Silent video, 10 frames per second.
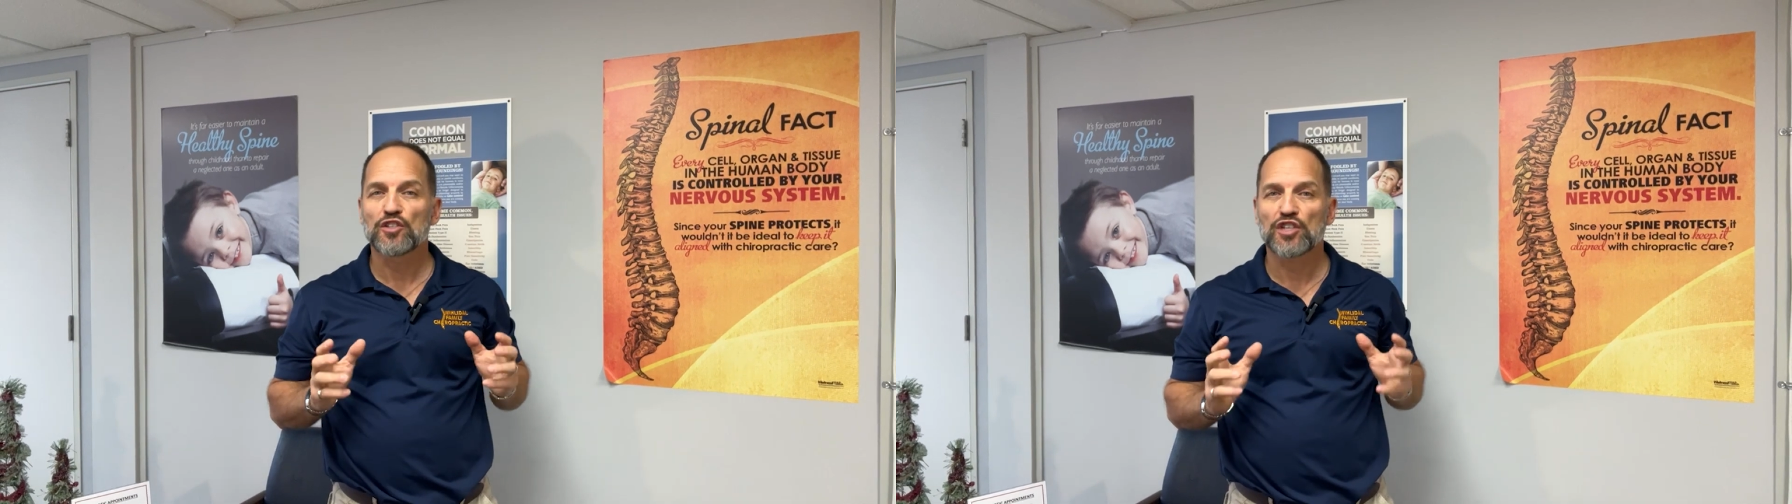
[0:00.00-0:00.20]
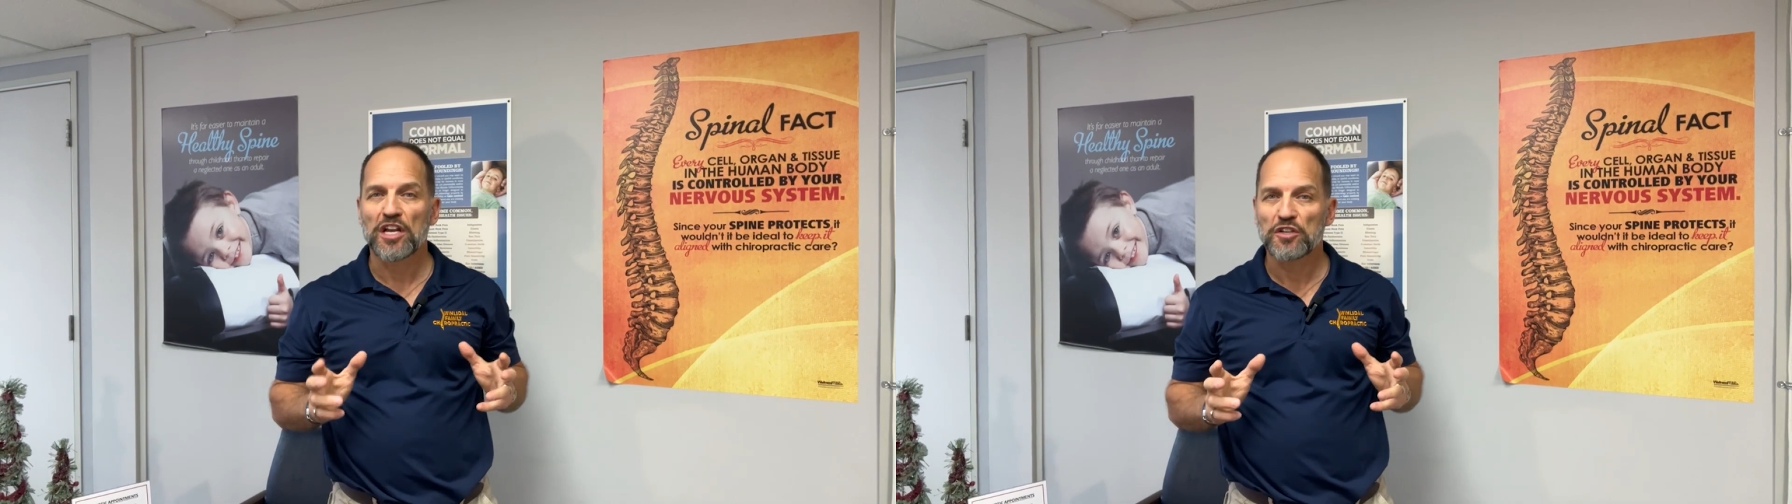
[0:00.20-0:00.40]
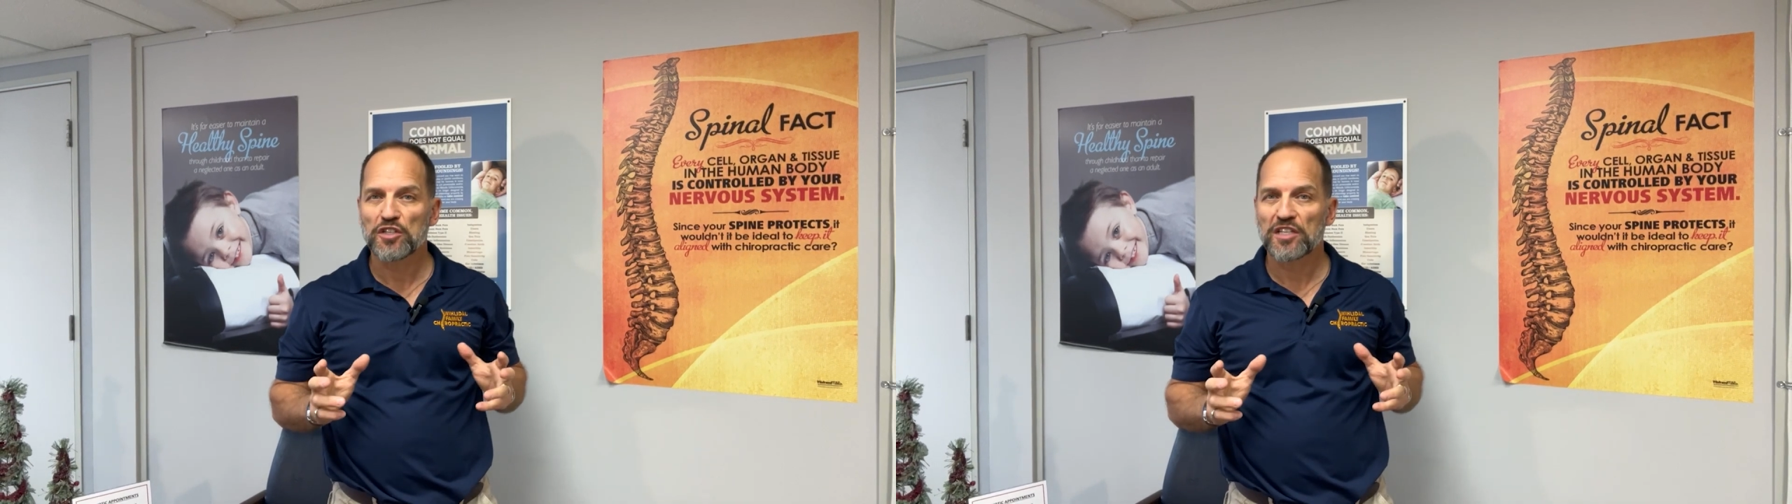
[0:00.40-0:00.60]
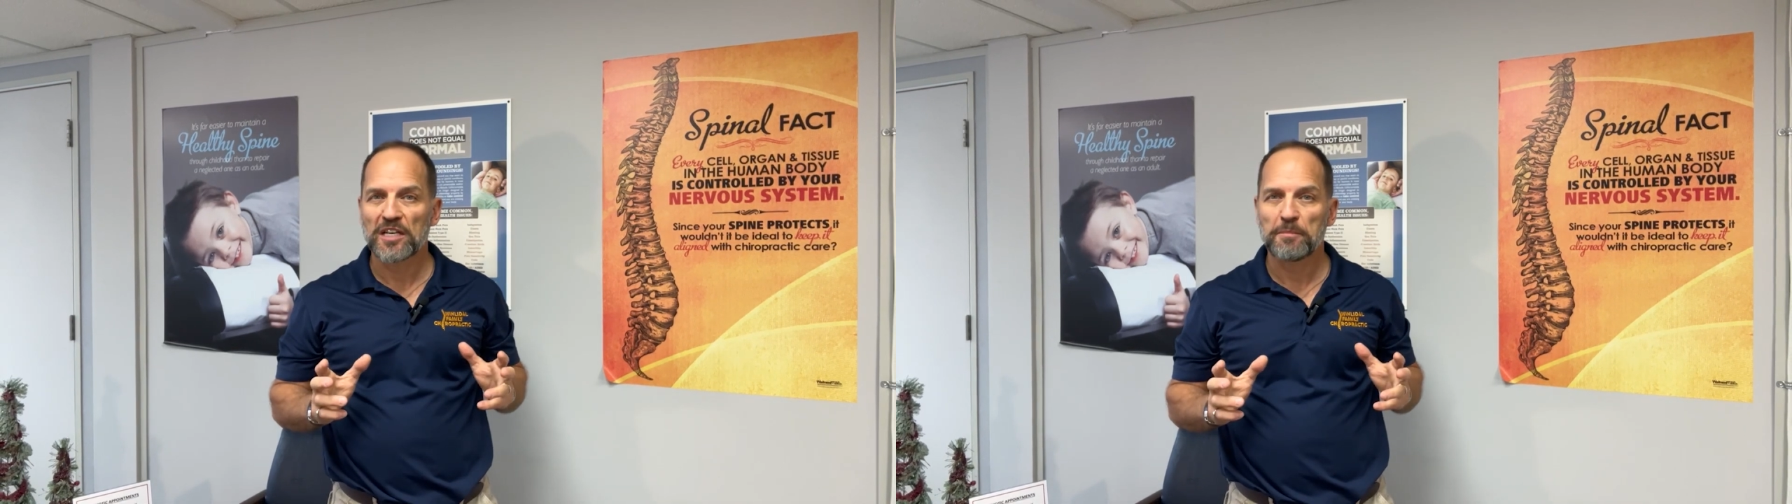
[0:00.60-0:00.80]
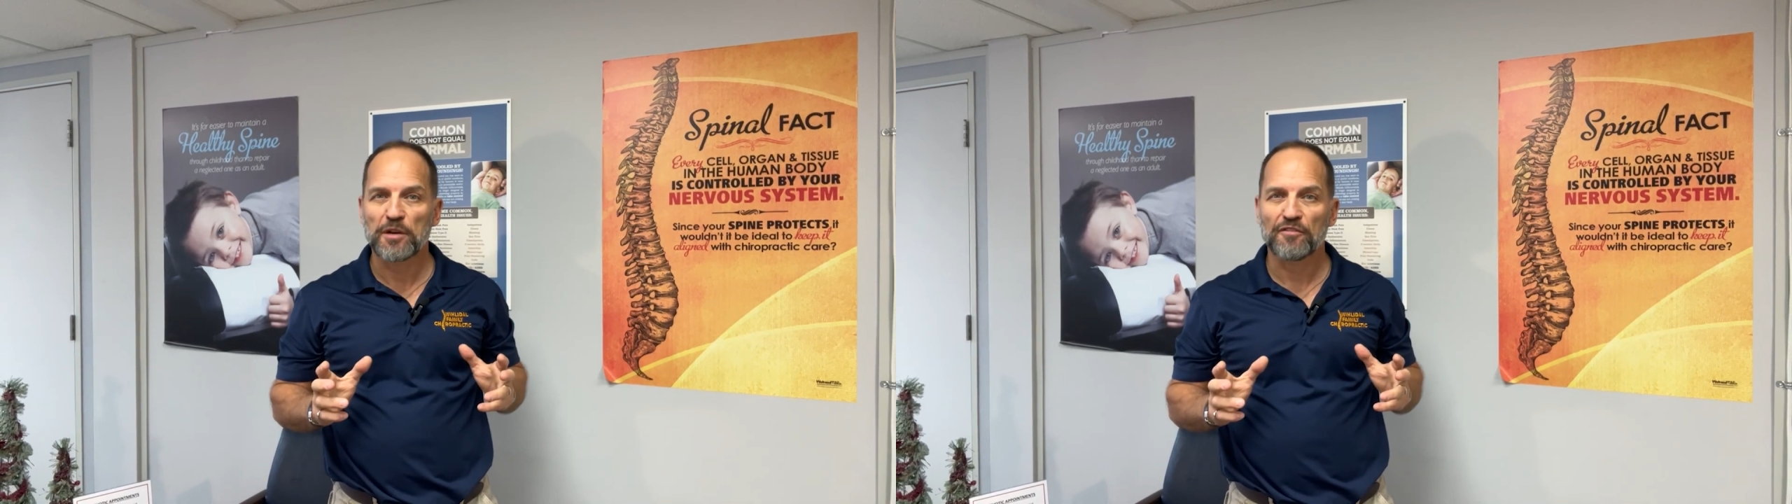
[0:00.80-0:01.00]
changes
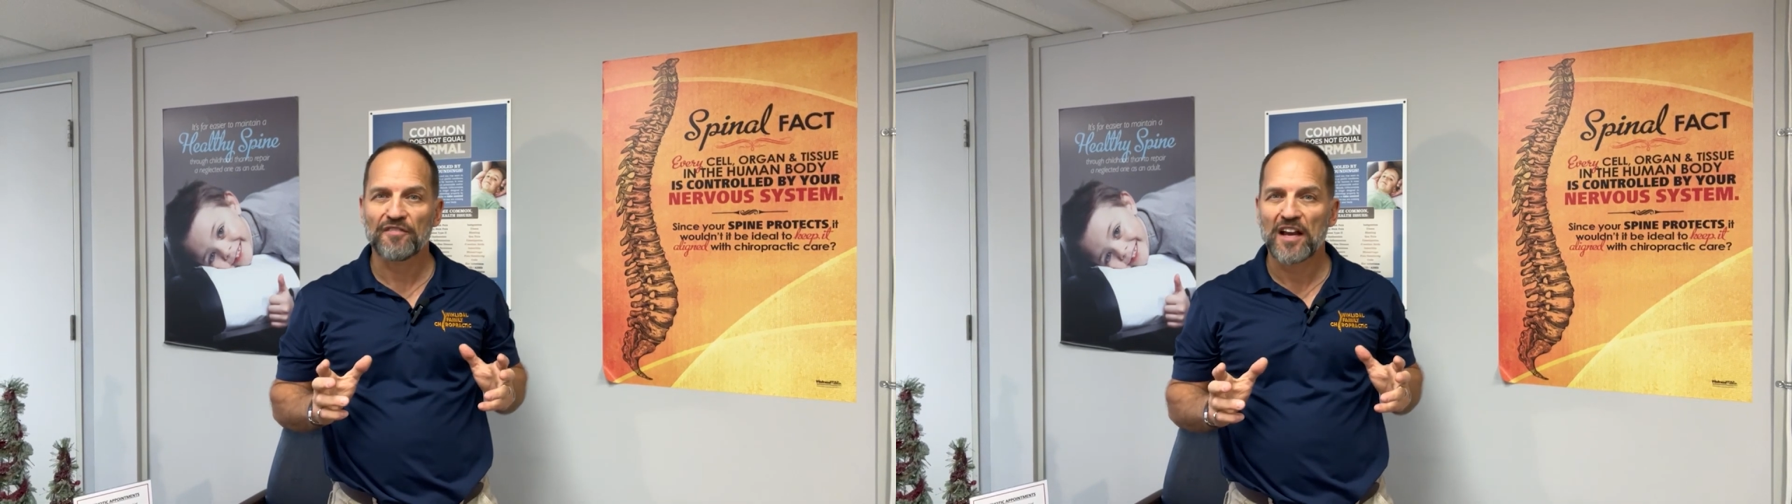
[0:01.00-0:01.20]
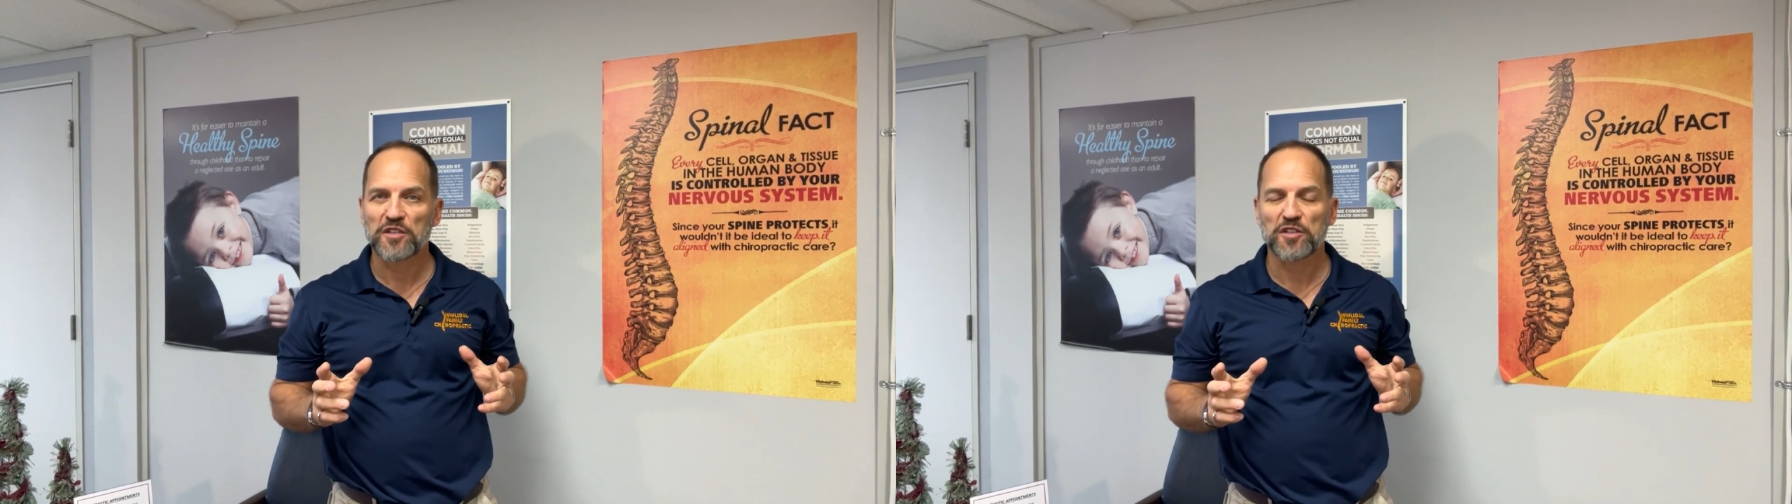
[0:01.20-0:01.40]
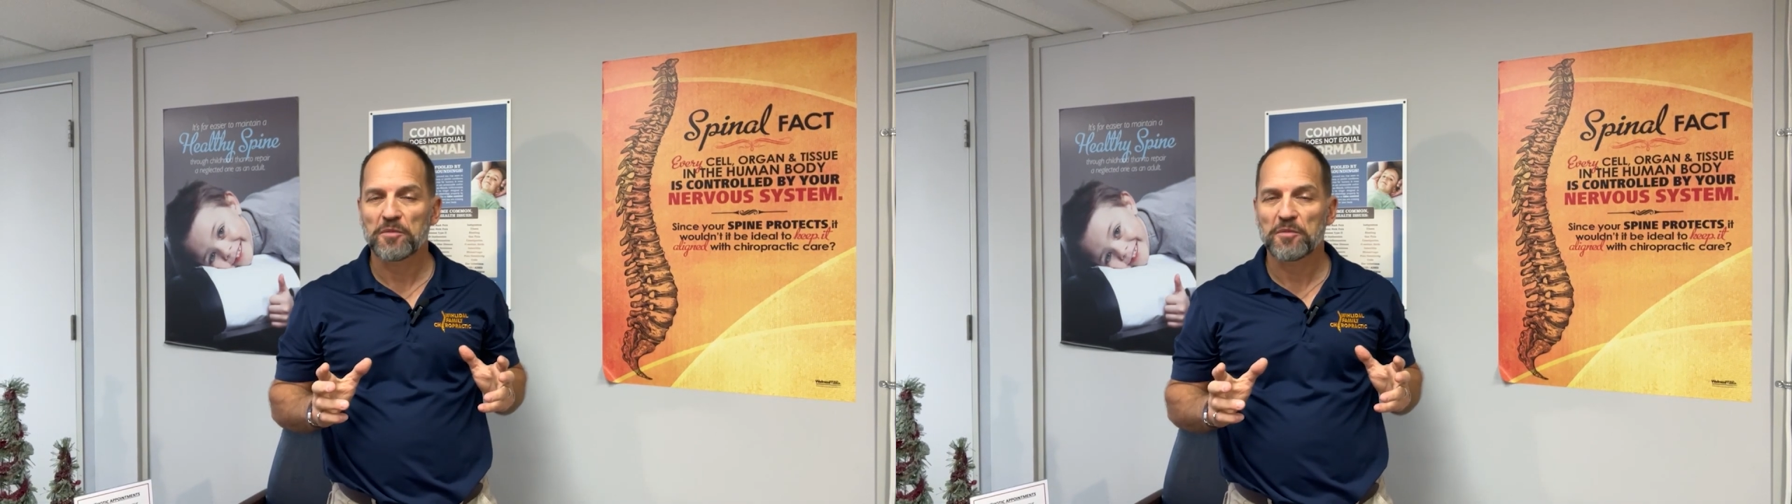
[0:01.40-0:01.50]
can appear faster